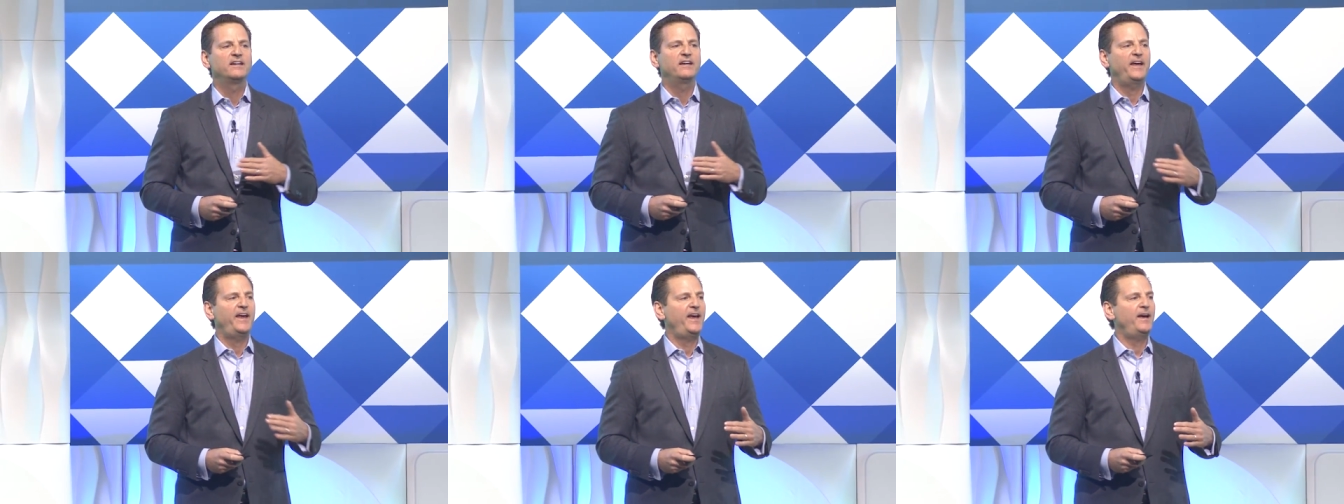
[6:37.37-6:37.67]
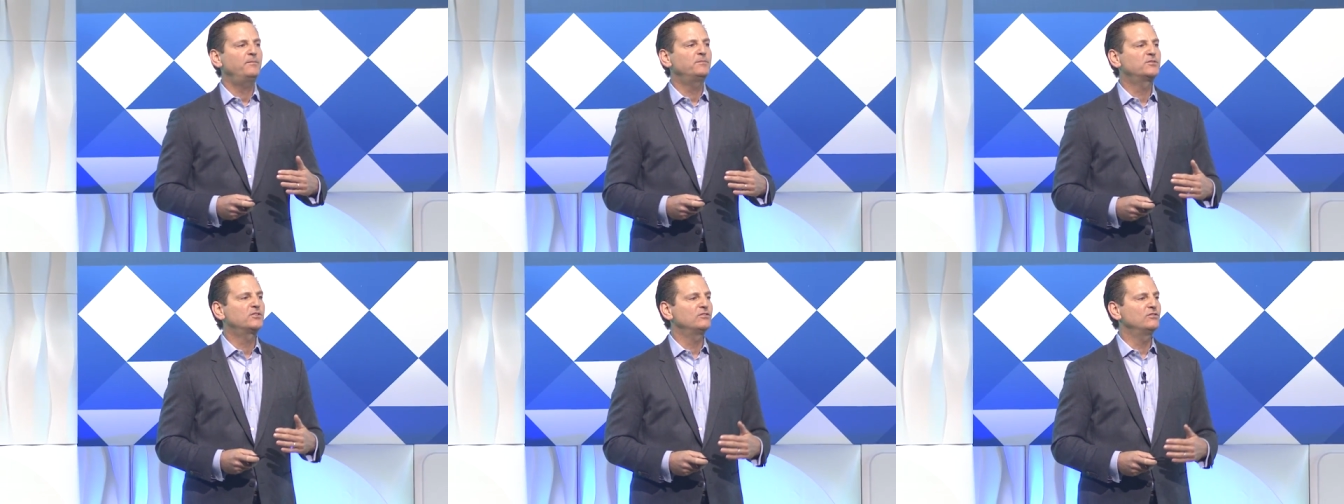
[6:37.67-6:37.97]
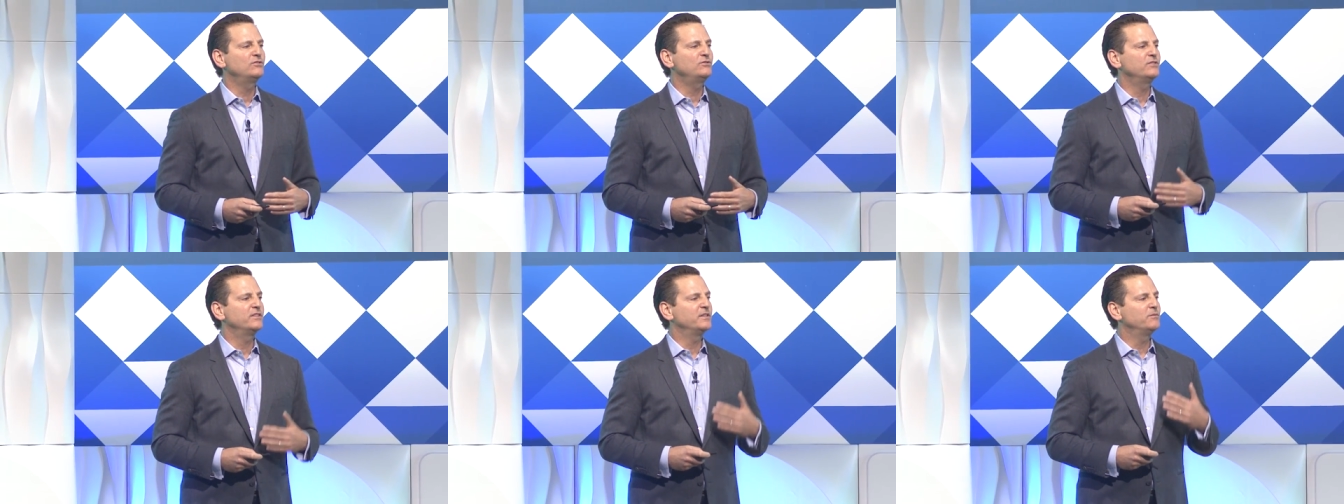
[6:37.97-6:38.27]

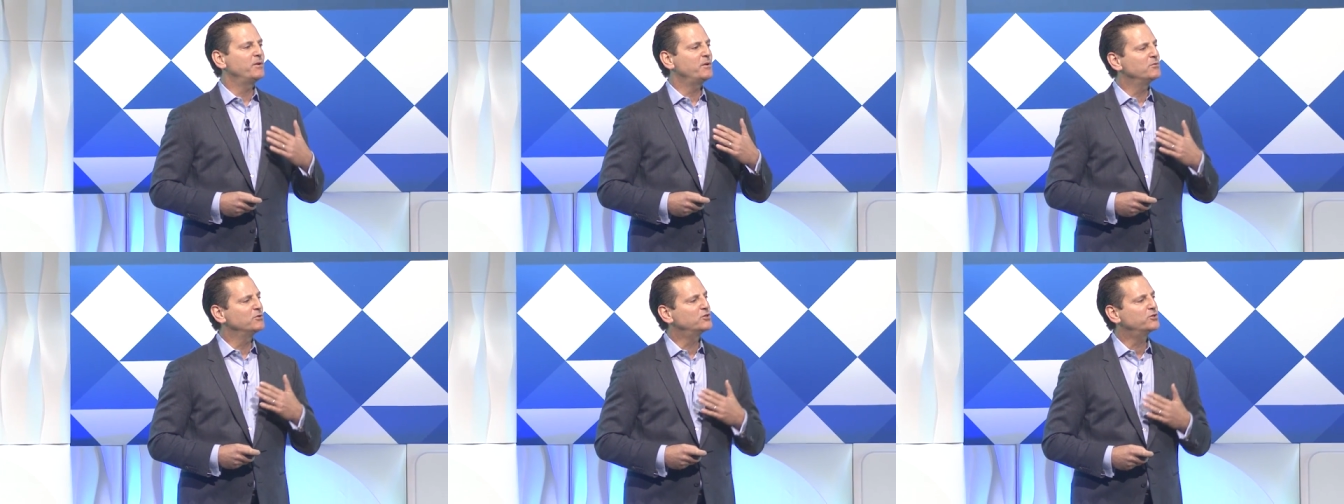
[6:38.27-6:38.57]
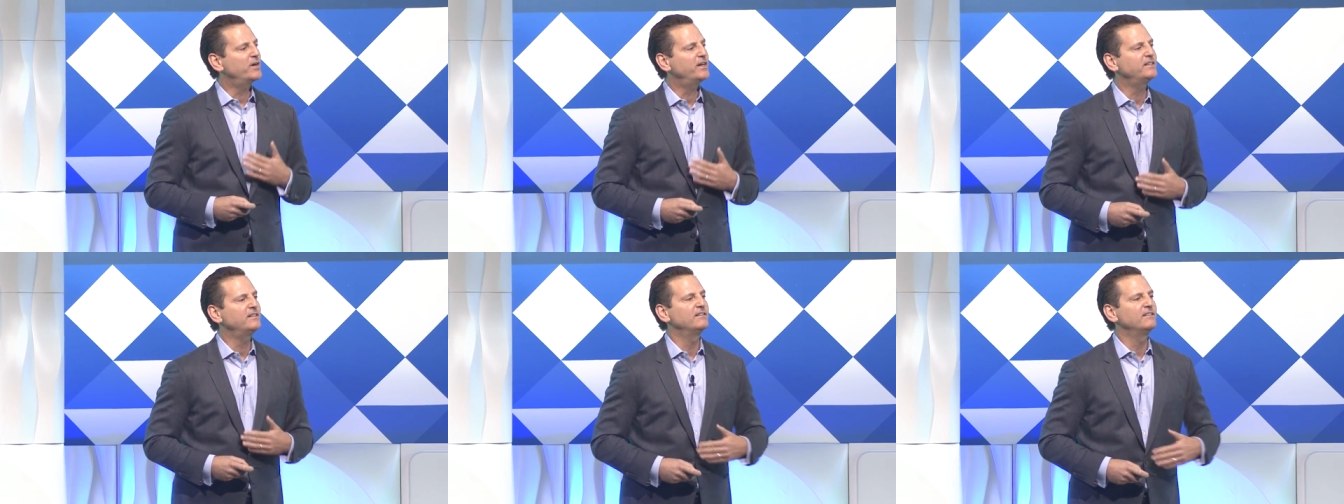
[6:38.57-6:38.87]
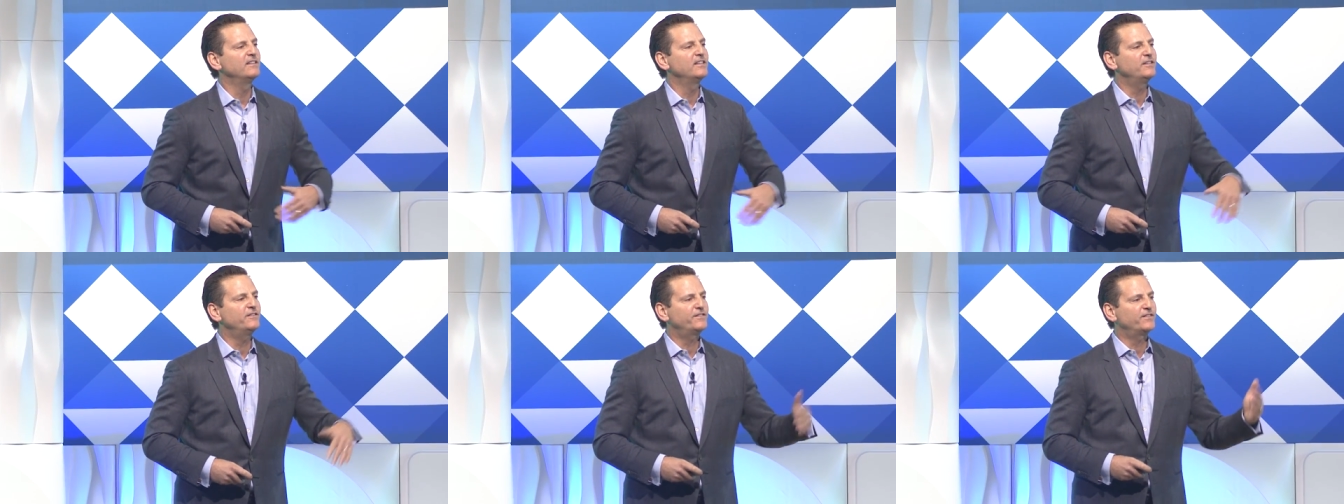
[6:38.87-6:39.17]
absolutely, we were trying to
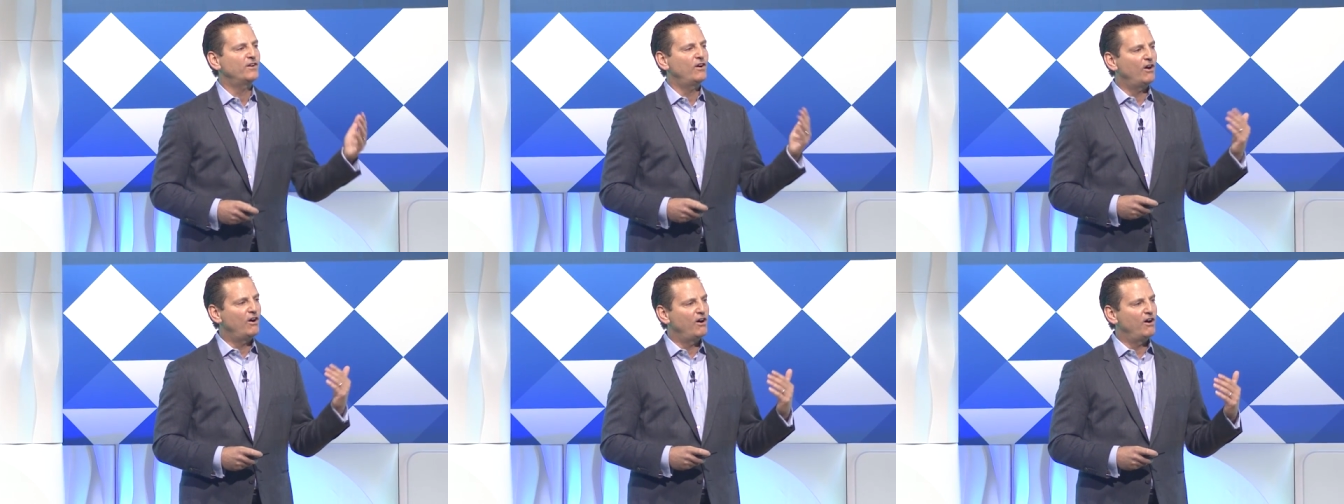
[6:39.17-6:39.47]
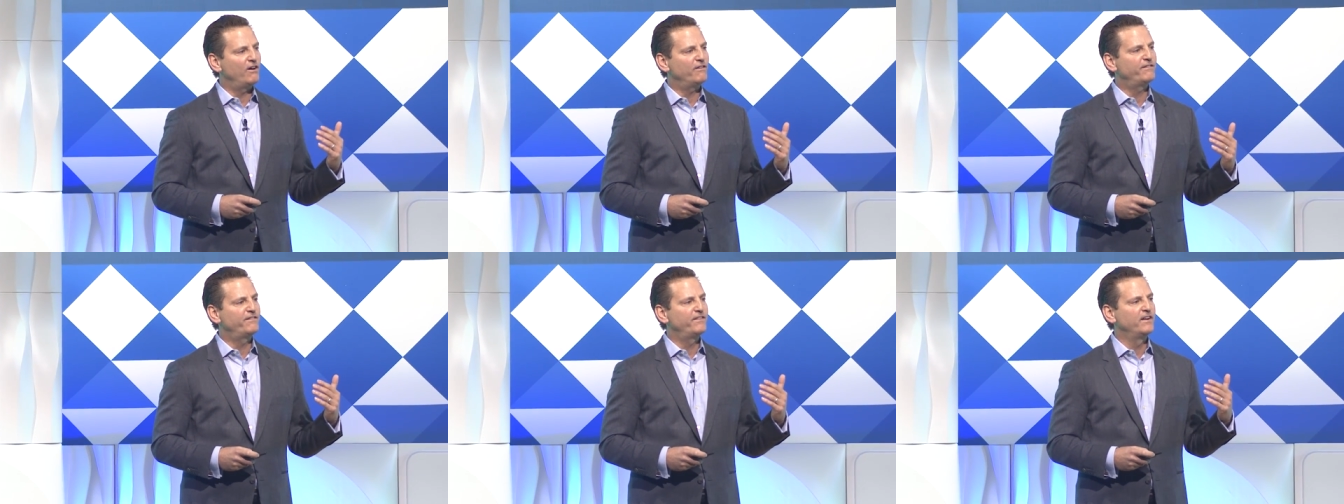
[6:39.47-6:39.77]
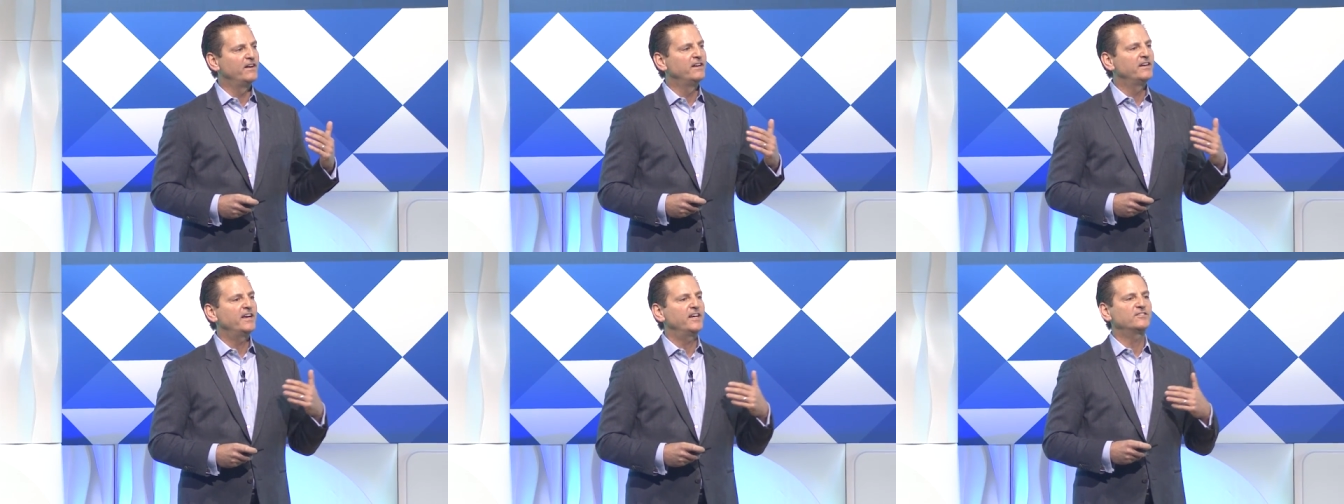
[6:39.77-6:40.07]
lift off
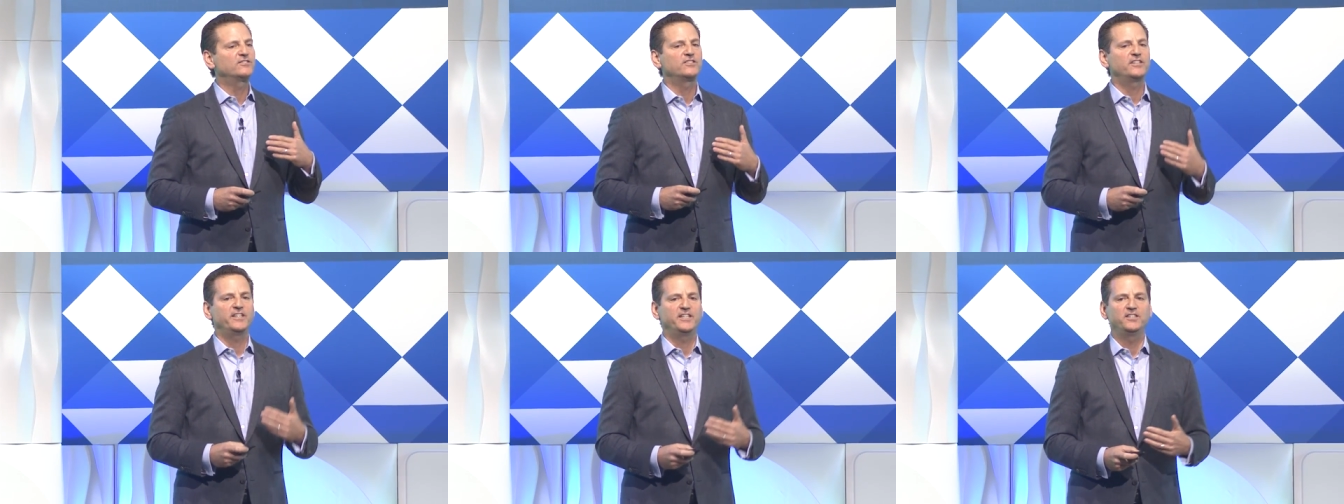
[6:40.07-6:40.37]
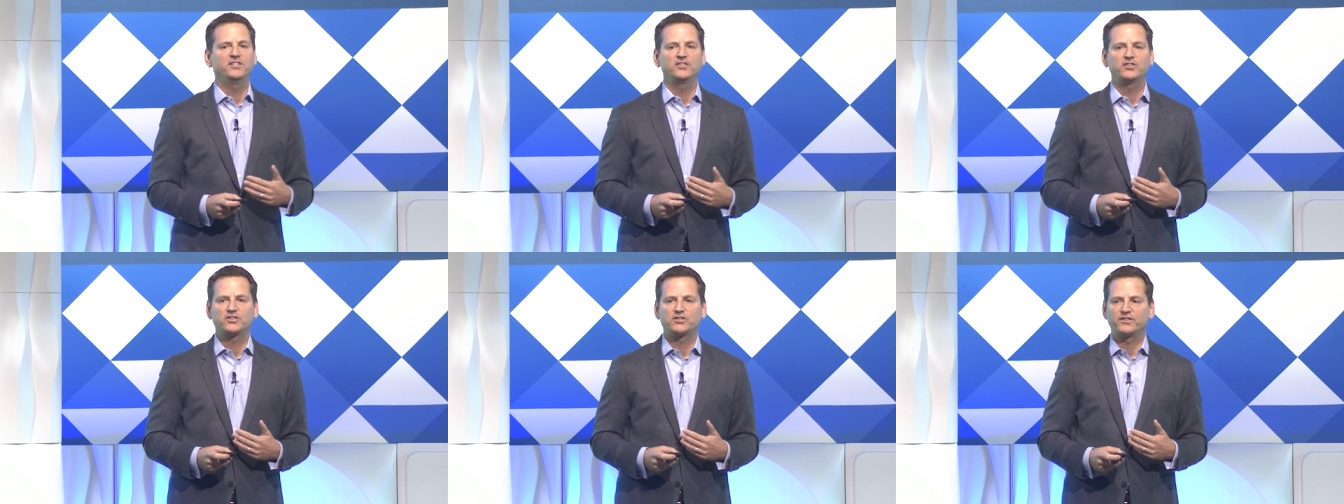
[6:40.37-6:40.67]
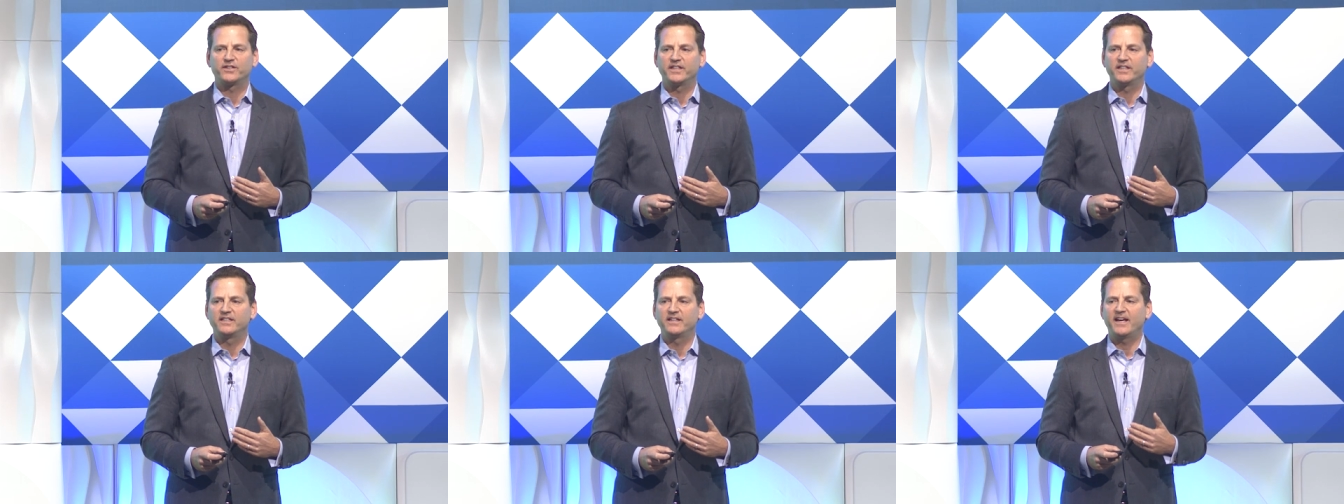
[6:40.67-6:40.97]
as an
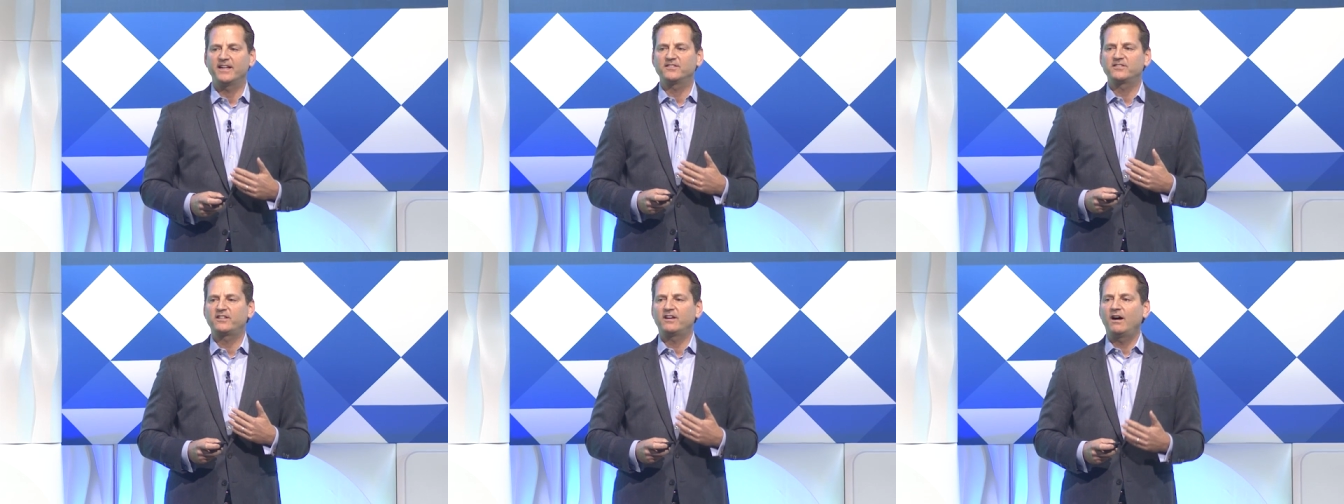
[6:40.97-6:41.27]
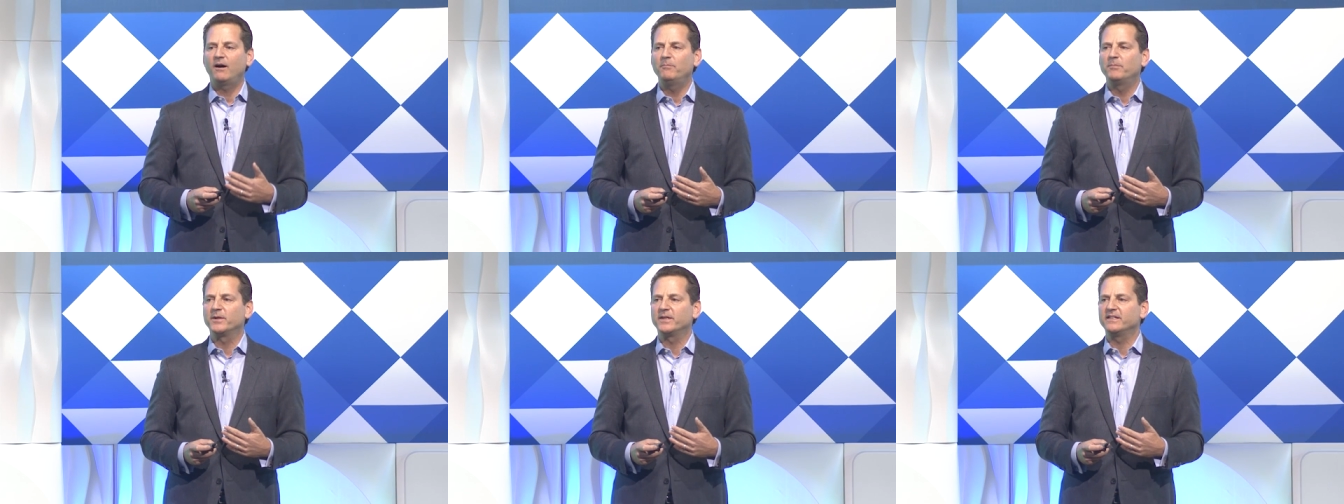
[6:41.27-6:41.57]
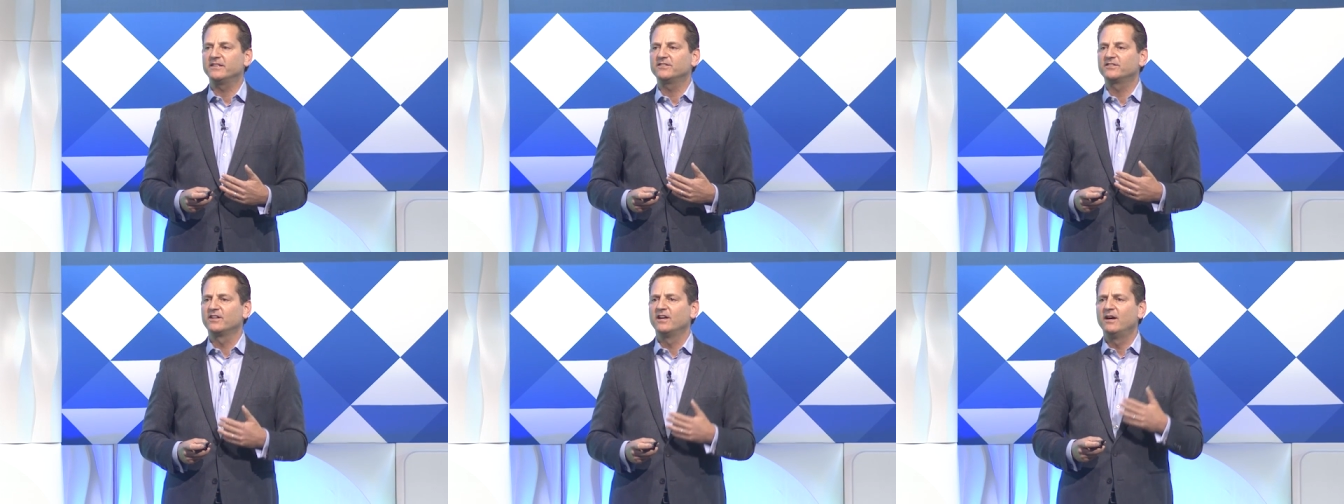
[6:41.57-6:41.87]
industry, as
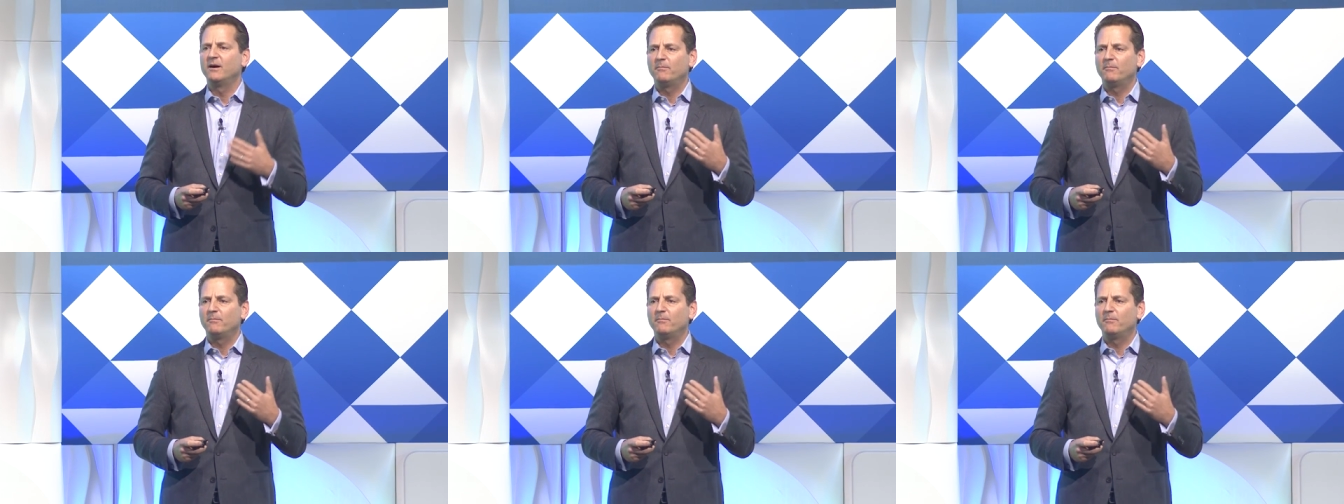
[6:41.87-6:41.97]
companies,